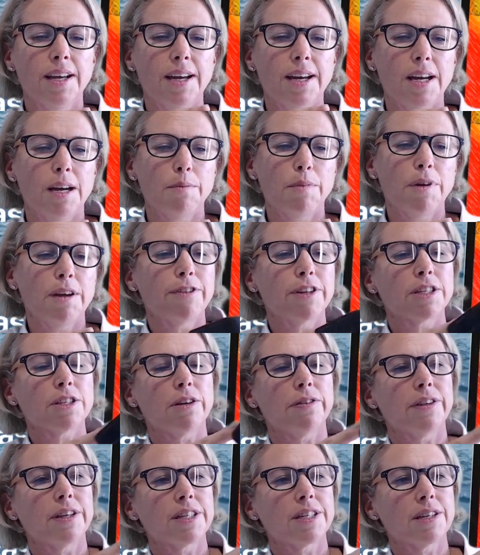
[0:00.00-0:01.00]
If it's
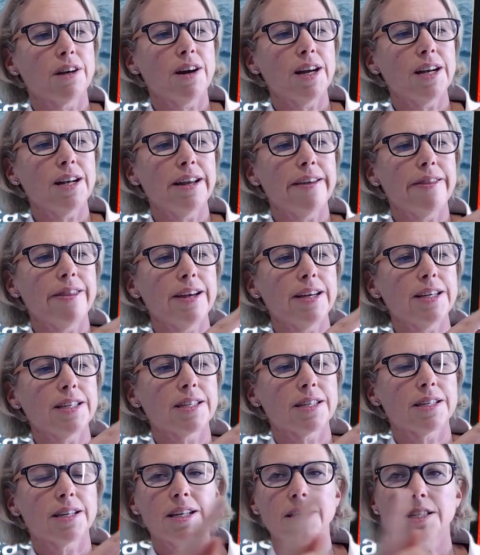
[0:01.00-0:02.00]
on the side like
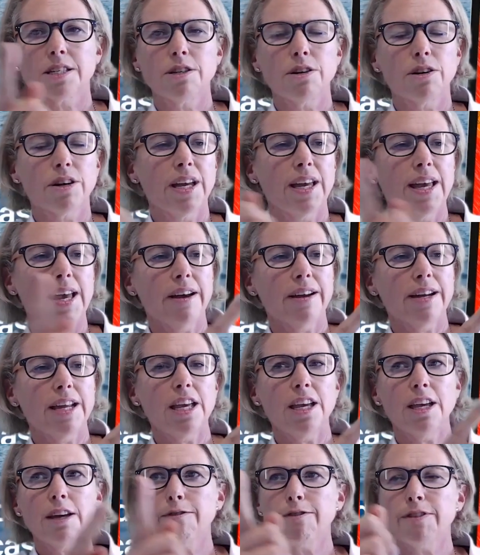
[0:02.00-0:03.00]
this, it's looking out
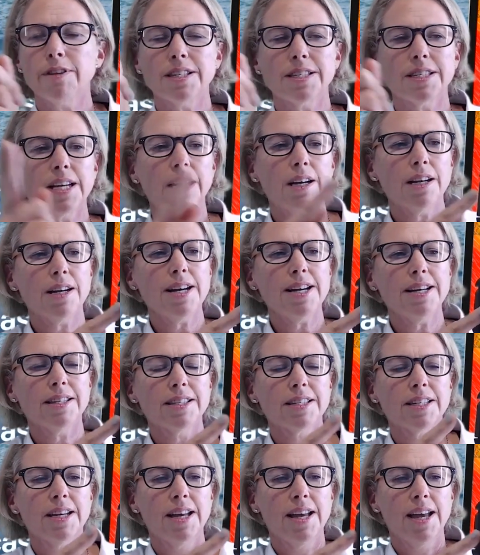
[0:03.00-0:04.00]
here for the satellites.